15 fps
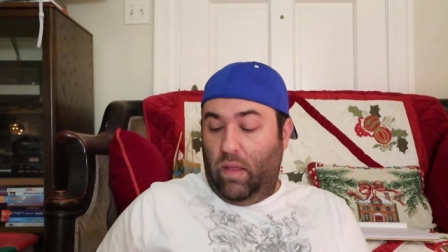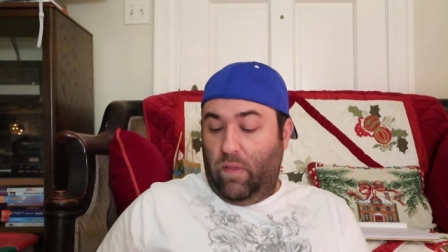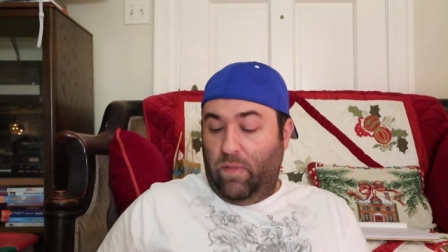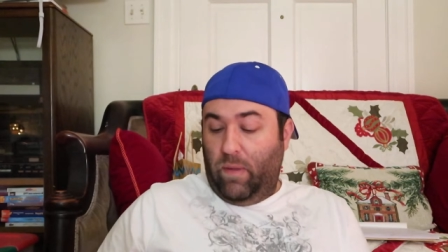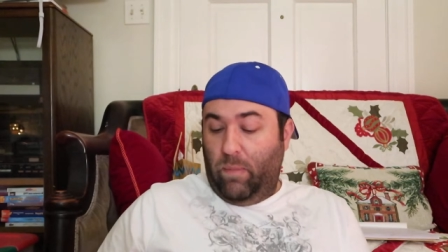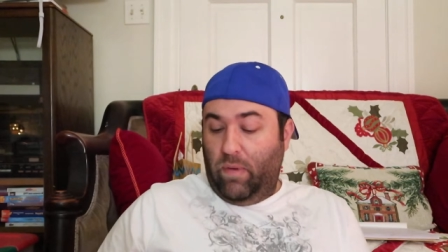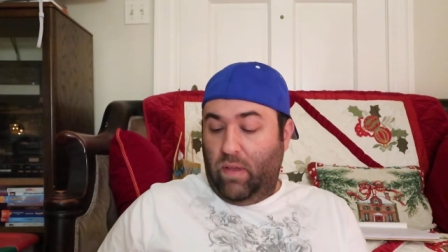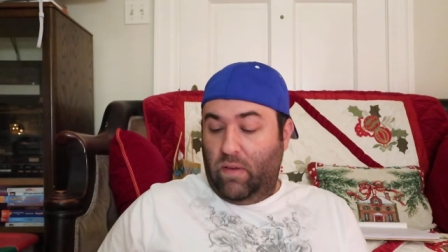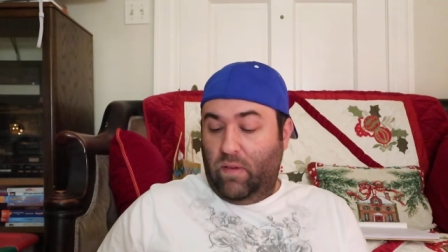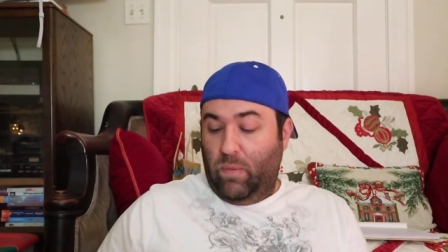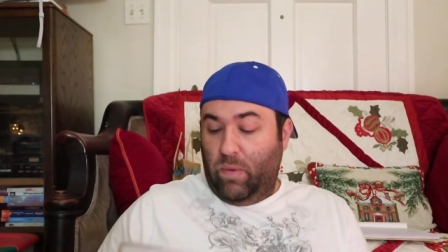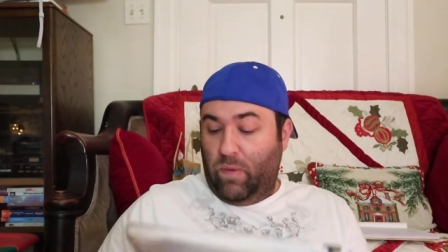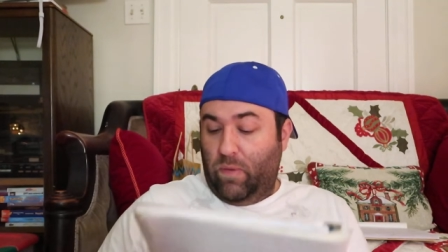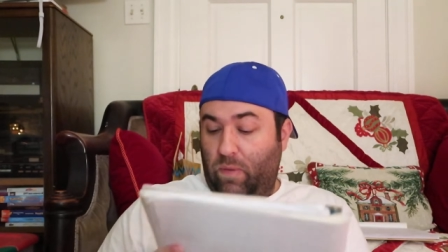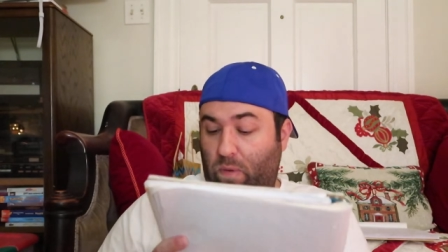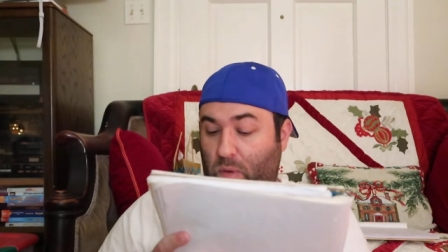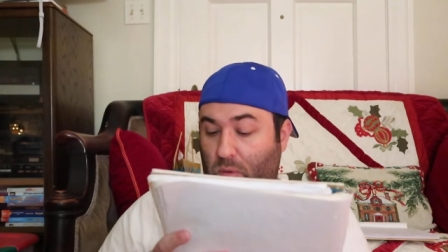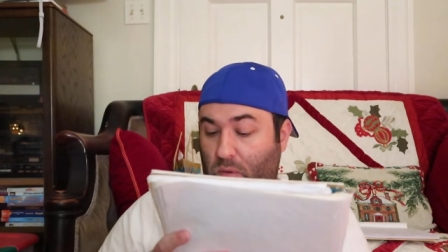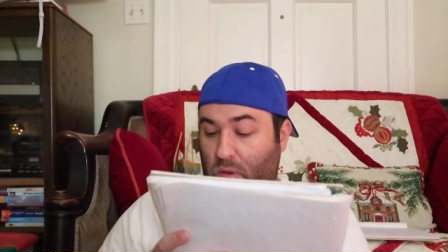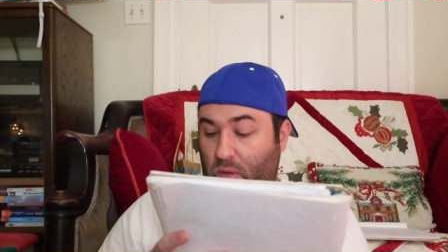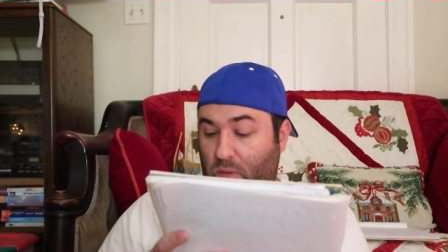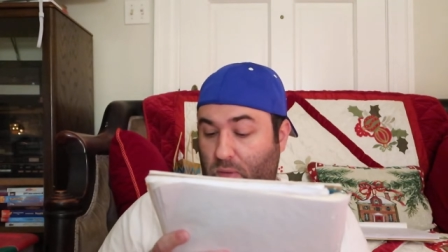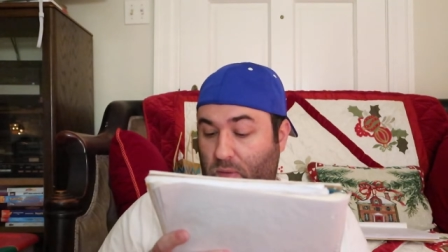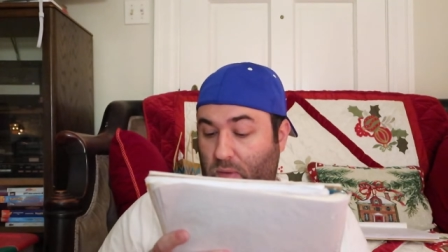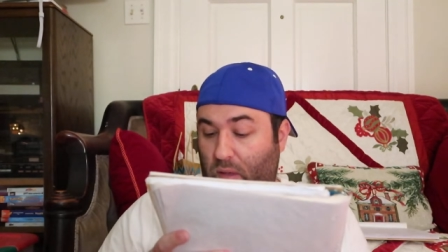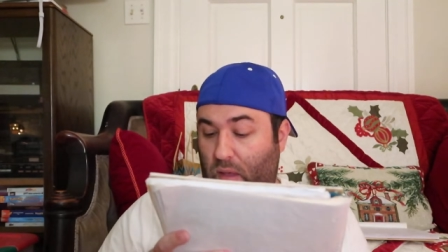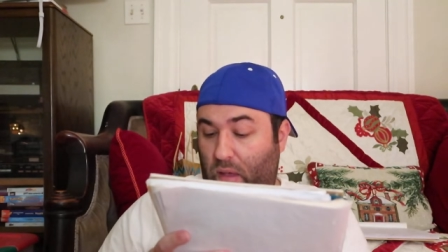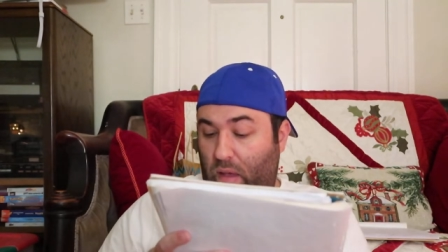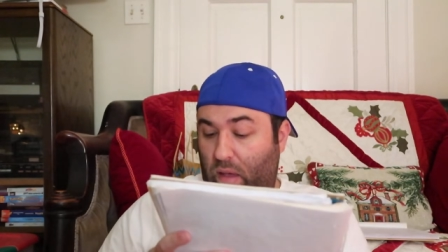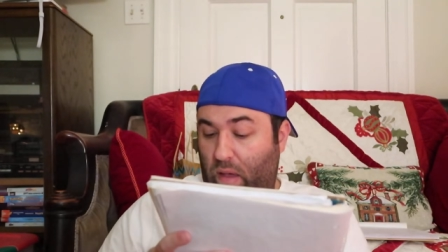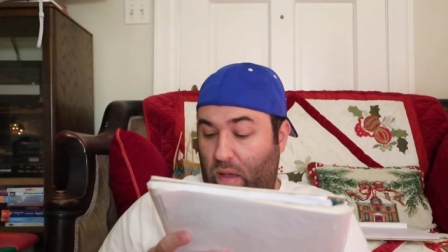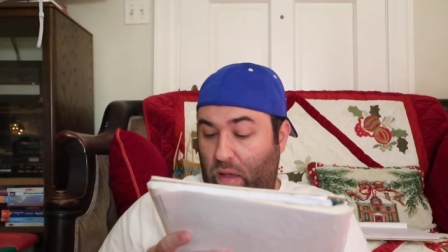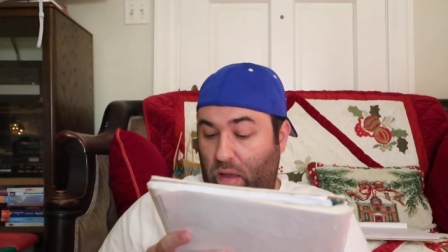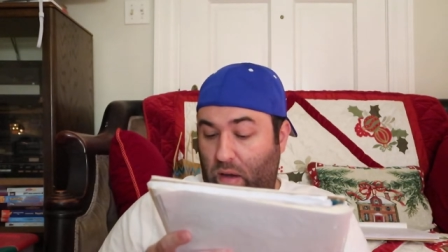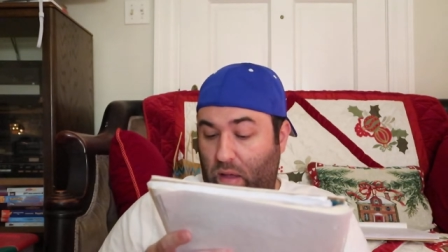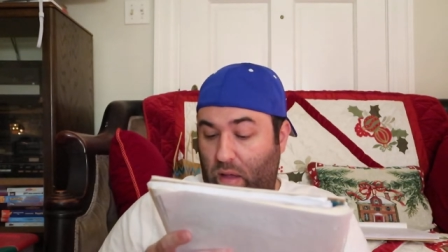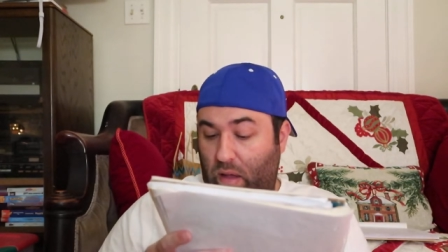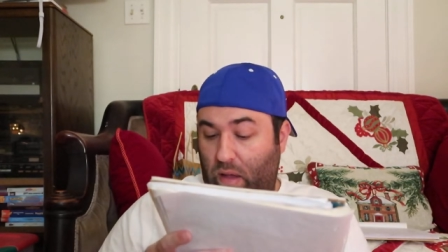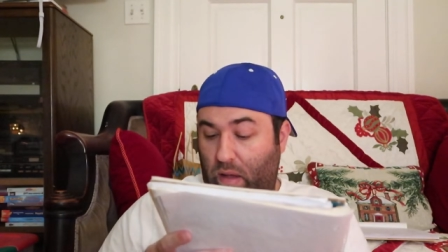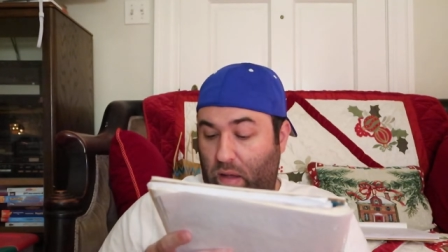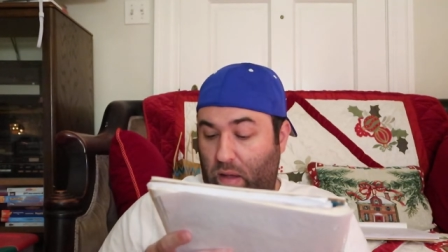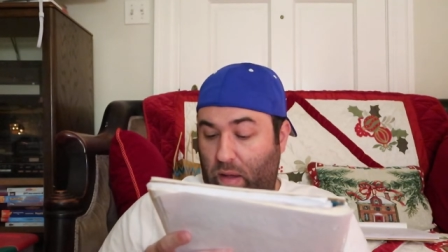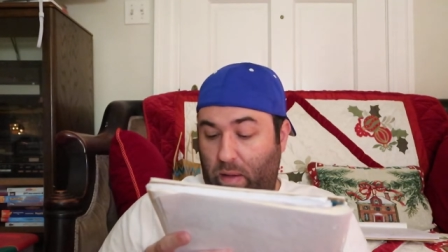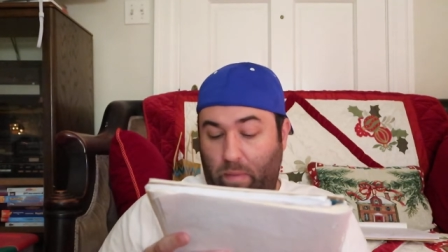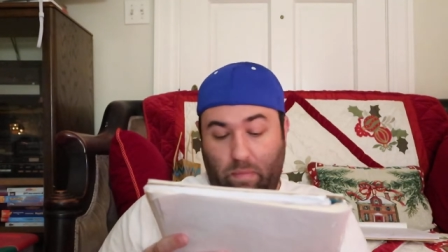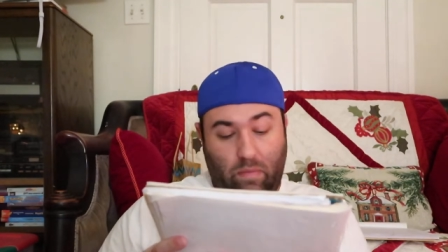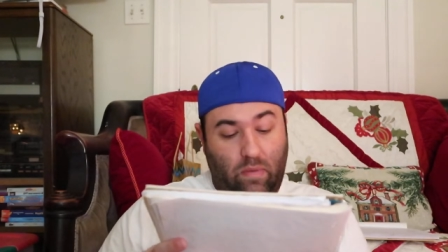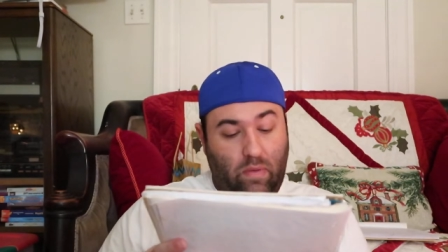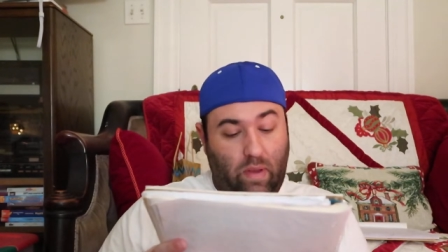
Then we cut to where Asuna said um,